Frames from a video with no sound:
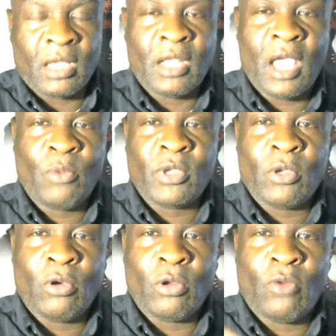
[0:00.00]
Now we
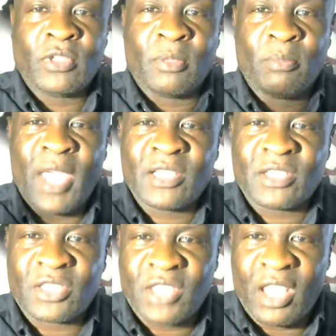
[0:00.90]
going over to
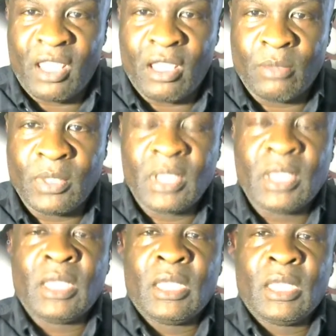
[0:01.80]
Master Sam.
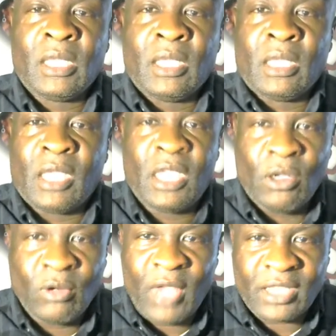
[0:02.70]
He
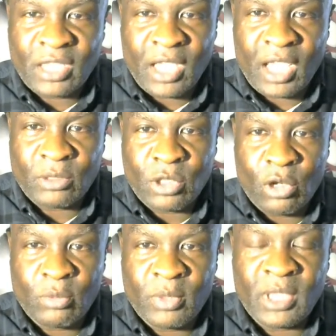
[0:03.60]
don't like the name
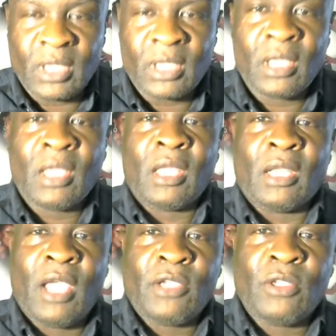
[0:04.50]
Toby.
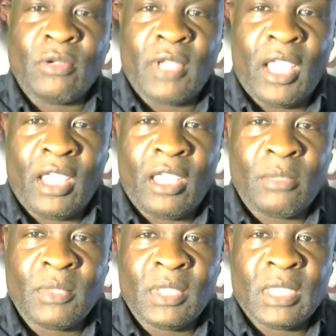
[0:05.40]
Now your
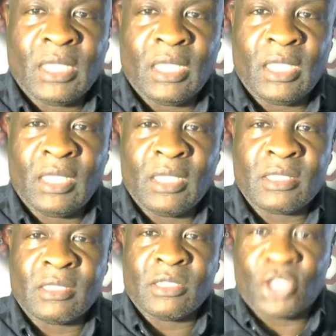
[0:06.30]
name
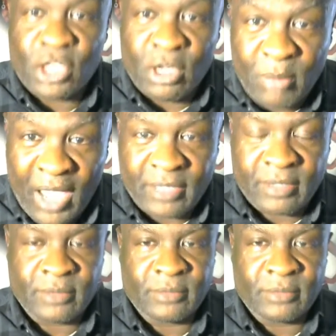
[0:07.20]
is Jeremiah.